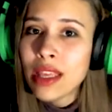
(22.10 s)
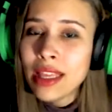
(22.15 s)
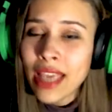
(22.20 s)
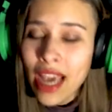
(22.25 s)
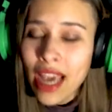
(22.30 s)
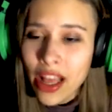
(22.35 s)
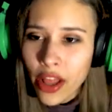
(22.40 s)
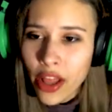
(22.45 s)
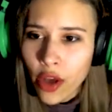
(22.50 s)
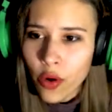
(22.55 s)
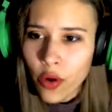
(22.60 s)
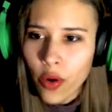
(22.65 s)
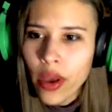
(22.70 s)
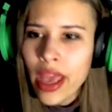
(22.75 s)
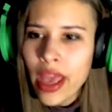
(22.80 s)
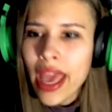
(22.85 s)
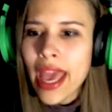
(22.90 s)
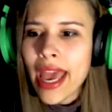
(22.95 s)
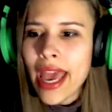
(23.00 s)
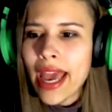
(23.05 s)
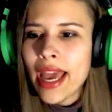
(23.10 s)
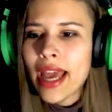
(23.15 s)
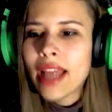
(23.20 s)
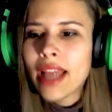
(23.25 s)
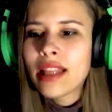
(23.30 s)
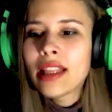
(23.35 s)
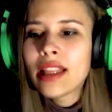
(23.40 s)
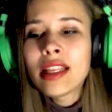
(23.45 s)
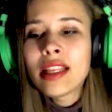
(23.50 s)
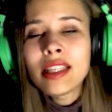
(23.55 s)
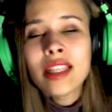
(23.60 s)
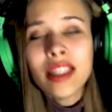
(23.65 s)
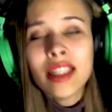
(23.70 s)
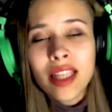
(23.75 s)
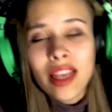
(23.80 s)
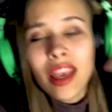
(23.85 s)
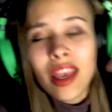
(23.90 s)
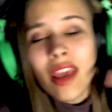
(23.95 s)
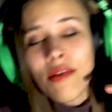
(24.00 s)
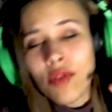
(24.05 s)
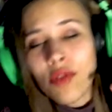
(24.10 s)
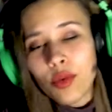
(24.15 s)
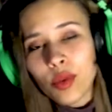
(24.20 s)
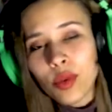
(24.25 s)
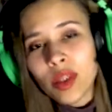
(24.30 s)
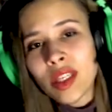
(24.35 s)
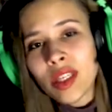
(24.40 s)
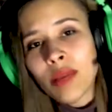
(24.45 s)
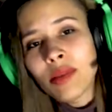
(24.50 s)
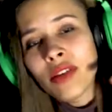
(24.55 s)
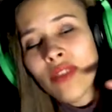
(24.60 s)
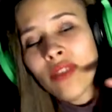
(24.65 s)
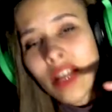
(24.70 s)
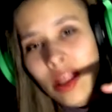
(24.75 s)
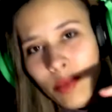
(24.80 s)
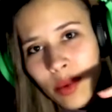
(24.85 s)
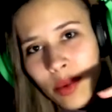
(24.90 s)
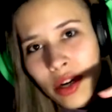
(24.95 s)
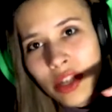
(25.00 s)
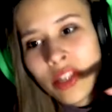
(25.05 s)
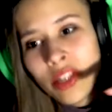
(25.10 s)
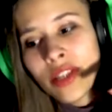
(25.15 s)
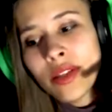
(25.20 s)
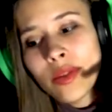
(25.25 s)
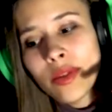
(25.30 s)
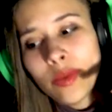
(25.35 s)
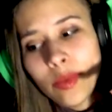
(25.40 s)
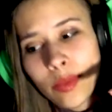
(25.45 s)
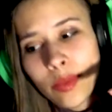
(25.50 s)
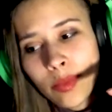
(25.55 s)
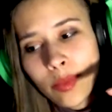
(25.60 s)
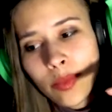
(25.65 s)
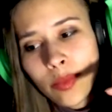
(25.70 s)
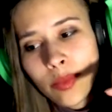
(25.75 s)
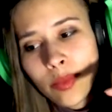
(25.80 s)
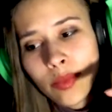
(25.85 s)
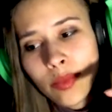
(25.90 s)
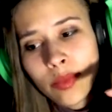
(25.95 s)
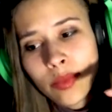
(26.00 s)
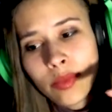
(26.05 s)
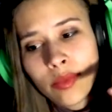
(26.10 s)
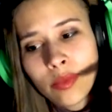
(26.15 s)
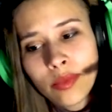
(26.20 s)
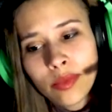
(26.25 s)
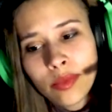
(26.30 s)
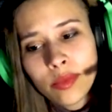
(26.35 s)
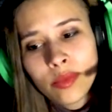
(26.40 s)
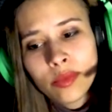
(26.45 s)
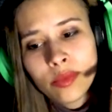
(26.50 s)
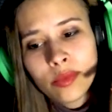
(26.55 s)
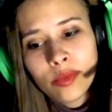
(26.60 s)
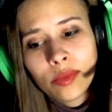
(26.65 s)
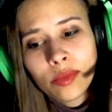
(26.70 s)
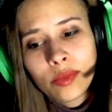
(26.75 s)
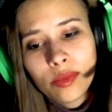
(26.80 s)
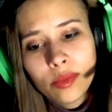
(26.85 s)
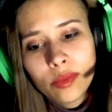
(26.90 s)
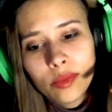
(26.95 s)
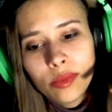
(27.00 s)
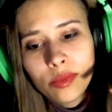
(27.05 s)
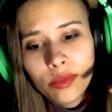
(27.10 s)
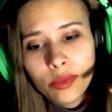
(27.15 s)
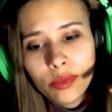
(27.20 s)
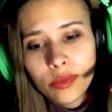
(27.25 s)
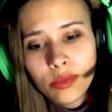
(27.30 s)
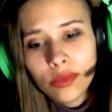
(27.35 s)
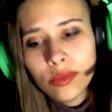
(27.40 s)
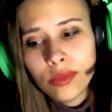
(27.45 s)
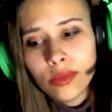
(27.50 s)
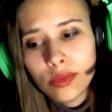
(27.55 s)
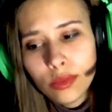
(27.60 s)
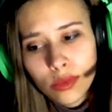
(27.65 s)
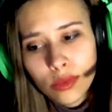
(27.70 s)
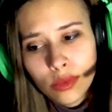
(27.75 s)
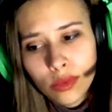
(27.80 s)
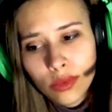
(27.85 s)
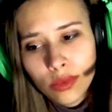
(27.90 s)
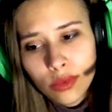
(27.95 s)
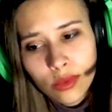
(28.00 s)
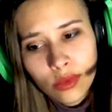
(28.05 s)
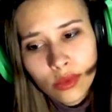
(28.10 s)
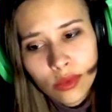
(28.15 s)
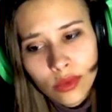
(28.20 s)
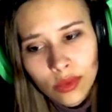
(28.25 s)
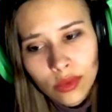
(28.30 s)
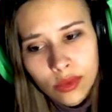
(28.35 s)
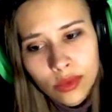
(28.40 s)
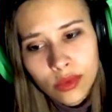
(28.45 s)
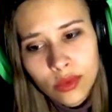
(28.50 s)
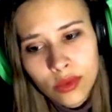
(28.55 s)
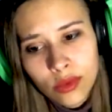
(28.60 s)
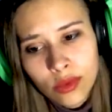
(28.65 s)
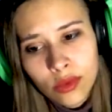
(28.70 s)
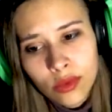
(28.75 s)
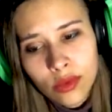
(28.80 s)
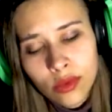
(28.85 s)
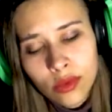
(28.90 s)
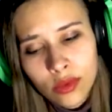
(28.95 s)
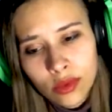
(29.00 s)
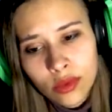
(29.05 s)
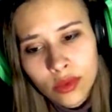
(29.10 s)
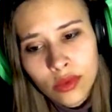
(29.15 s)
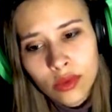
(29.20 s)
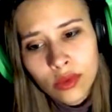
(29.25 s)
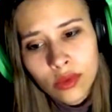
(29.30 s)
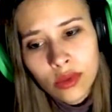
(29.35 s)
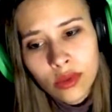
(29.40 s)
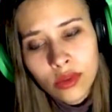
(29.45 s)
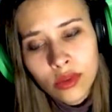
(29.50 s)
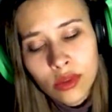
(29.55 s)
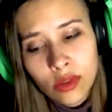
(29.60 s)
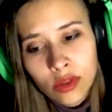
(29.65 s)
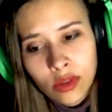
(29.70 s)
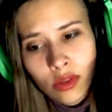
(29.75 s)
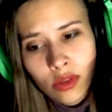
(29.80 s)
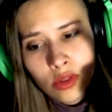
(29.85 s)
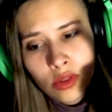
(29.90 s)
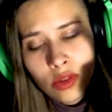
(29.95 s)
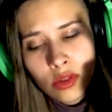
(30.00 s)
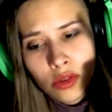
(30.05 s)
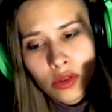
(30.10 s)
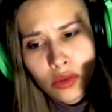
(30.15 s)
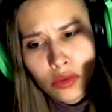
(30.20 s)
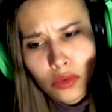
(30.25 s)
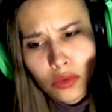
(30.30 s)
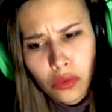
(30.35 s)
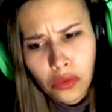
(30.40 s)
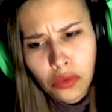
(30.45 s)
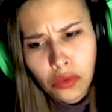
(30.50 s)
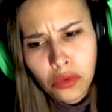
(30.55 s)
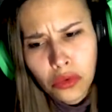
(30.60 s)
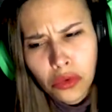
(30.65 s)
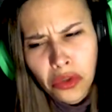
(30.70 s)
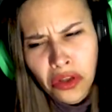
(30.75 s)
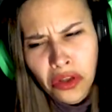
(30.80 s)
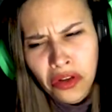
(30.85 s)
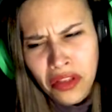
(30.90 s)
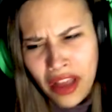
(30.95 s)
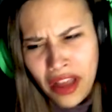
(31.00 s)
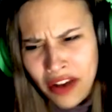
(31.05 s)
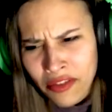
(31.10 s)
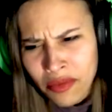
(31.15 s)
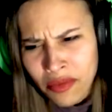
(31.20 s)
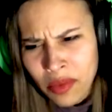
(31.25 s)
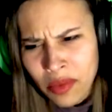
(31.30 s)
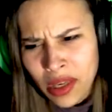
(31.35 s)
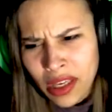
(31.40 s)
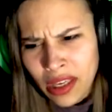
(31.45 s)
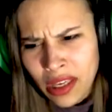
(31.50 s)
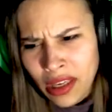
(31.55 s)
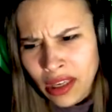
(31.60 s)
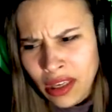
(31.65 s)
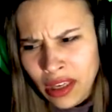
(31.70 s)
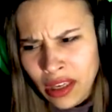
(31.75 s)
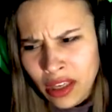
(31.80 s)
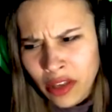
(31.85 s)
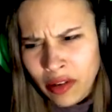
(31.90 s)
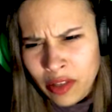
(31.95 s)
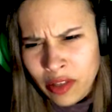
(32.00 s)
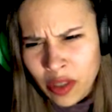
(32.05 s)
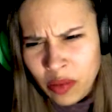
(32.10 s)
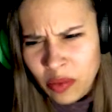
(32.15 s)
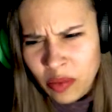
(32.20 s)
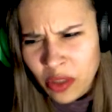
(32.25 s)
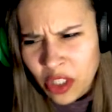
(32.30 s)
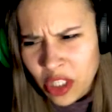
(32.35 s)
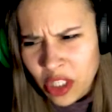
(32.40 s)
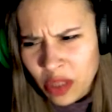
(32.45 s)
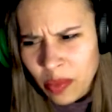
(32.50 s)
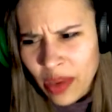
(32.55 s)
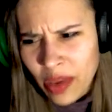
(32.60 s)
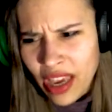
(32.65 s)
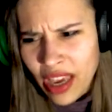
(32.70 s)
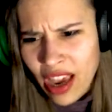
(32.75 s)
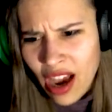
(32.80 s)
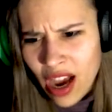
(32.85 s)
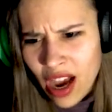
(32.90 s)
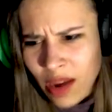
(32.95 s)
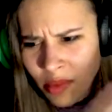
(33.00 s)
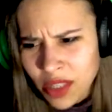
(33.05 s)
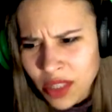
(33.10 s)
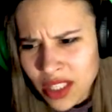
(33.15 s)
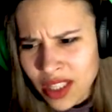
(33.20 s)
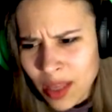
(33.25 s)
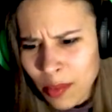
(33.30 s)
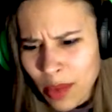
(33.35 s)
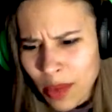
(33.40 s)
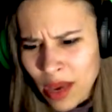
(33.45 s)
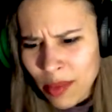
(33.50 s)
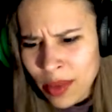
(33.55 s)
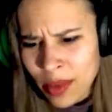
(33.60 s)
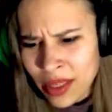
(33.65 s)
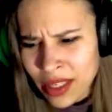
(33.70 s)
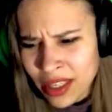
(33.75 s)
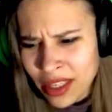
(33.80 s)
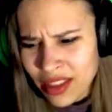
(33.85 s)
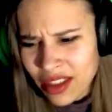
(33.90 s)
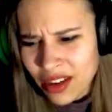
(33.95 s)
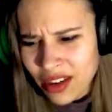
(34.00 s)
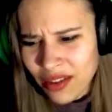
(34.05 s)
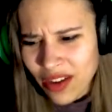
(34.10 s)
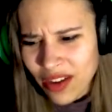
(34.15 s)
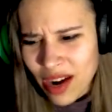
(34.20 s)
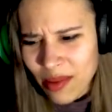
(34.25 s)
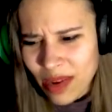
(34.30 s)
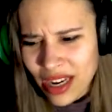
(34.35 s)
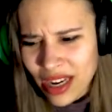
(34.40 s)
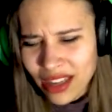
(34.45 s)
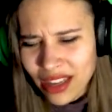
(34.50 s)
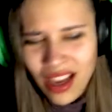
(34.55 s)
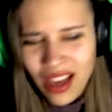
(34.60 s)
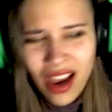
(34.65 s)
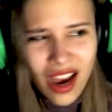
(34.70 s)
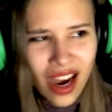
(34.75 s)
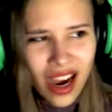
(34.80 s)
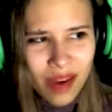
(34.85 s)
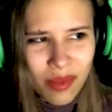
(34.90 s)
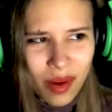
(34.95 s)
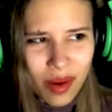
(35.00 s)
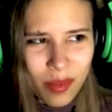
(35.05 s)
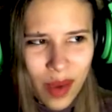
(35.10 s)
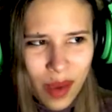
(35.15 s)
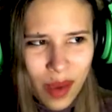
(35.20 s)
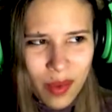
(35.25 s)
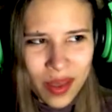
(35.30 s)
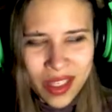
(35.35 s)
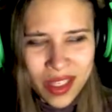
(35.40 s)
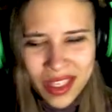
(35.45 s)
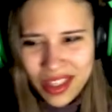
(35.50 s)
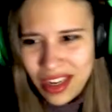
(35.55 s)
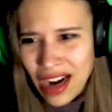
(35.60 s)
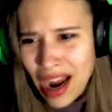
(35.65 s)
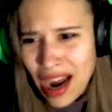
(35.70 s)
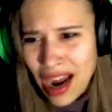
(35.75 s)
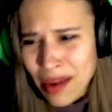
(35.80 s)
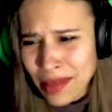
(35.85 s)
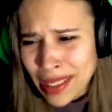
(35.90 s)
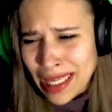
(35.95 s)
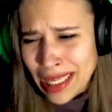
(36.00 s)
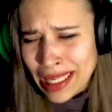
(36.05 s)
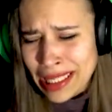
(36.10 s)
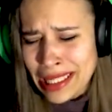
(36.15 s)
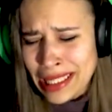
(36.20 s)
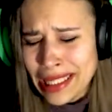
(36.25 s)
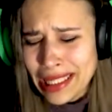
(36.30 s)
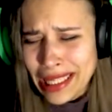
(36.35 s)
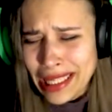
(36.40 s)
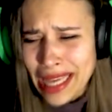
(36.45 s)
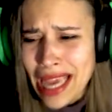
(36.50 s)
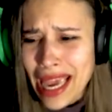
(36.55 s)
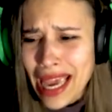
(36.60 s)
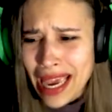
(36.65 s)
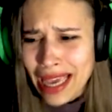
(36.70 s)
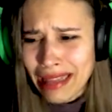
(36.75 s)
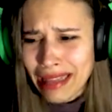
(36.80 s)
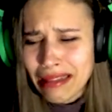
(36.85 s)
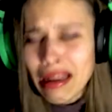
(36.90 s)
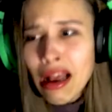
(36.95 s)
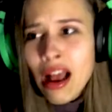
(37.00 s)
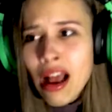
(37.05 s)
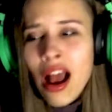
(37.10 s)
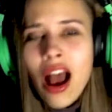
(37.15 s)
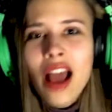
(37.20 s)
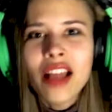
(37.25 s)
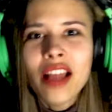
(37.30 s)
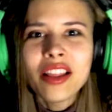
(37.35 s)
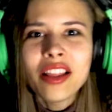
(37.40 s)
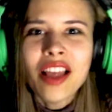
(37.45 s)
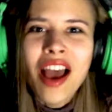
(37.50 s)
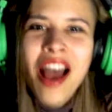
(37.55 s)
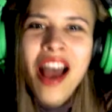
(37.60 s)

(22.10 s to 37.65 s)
in Yellow. And this is the game from the same developers. For a few hours, so make sure you keep an eye on Babylirious and I should be home around 7. Love you. Bye. You love me? You switched me? I'm just a babysitter, woman. I'm a babysitter. I'm 16. And